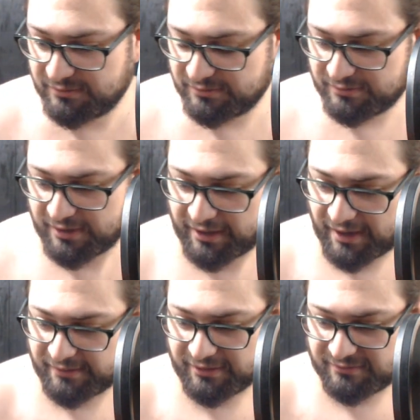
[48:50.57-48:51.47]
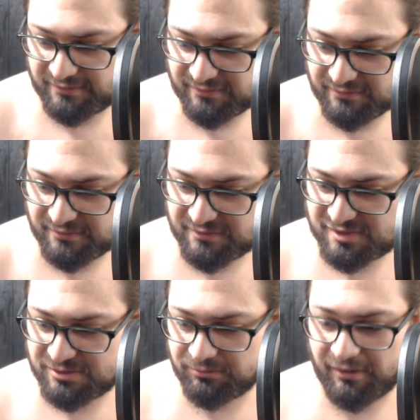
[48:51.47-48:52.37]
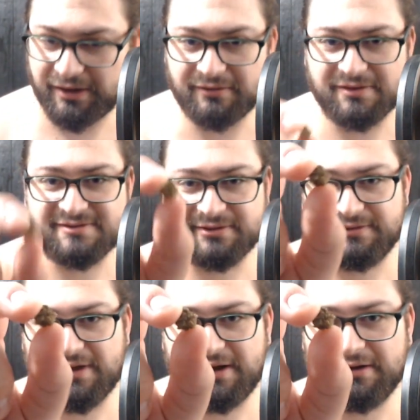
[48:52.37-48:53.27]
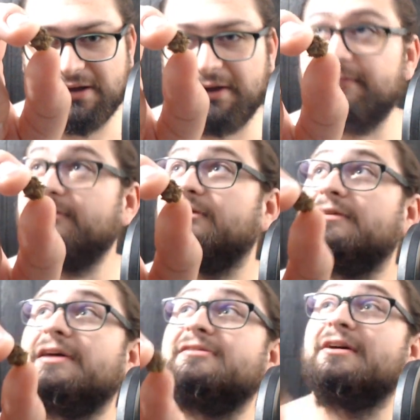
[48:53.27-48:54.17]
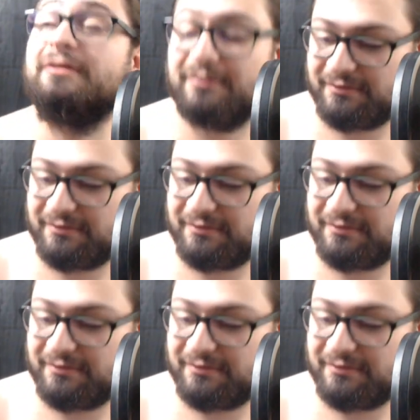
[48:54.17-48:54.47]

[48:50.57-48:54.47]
I got like 20 of these little tiny nugs. That's it.